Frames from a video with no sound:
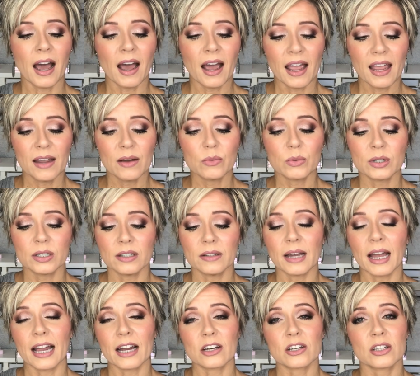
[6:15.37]
I
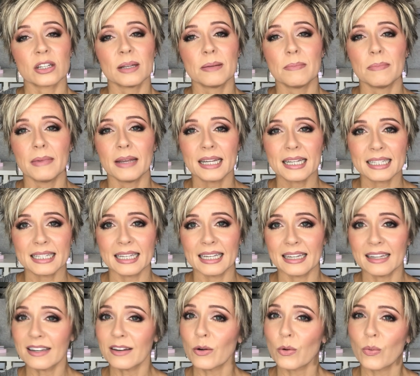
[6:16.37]
will actually mix
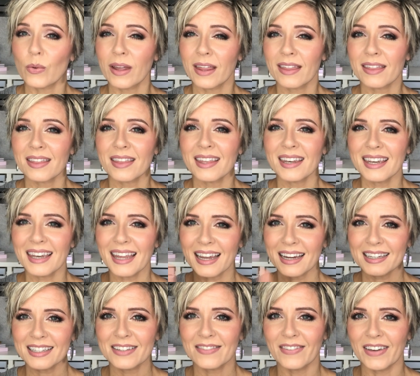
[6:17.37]
it with the
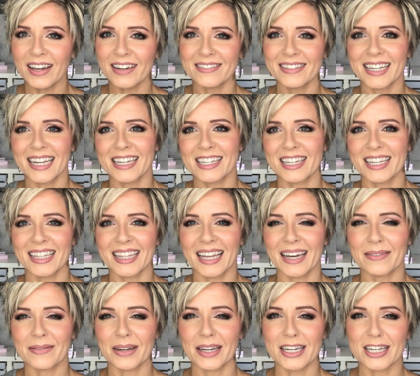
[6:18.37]
next foundation
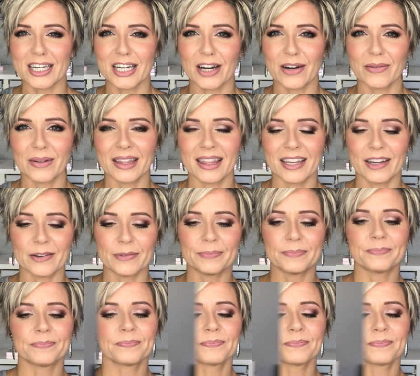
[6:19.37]
that I'm gonna share with you.